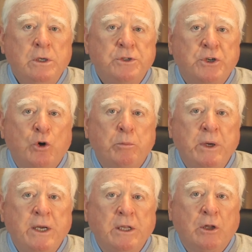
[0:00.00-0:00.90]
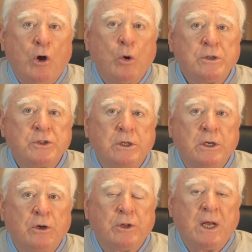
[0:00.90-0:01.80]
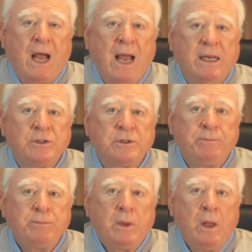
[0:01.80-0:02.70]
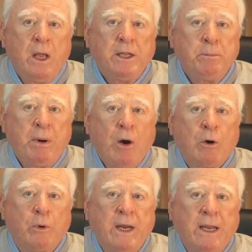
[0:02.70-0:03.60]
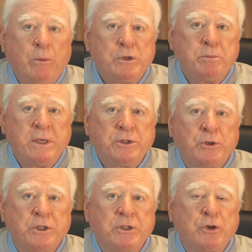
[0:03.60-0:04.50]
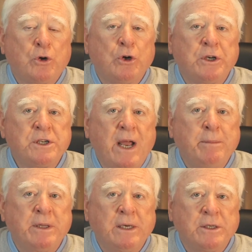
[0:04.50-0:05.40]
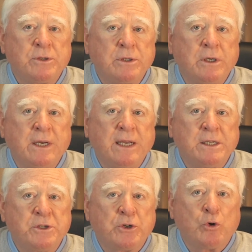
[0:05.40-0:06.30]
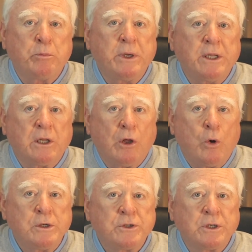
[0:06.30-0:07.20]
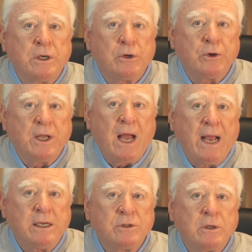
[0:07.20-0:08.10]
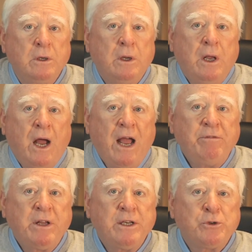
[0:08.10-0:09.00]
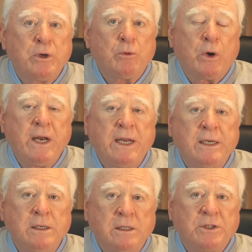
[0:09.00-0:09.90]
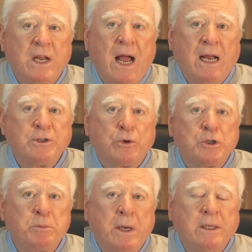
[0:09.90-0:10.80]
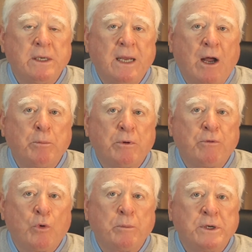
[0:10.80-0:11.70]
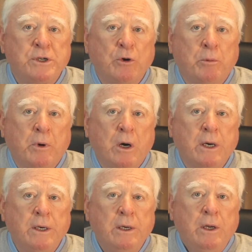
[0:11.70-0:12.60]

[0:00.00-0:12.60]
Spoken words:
0 being the lowest, 100 the highest, and the power rating, which measures its current timeliness, again 0 being the lowest, 100 the highest. High value trend rating stocks are expected to outperform the general market,